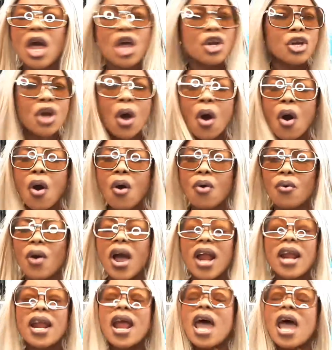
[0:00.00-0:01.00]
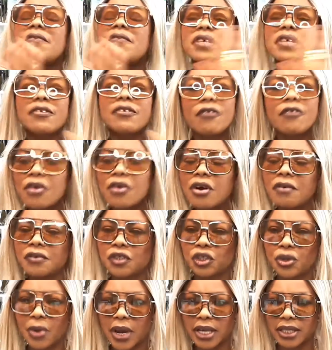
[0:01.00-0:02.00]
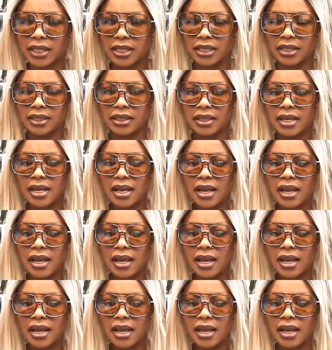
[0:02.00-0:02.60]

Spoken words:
No, life is full of choices.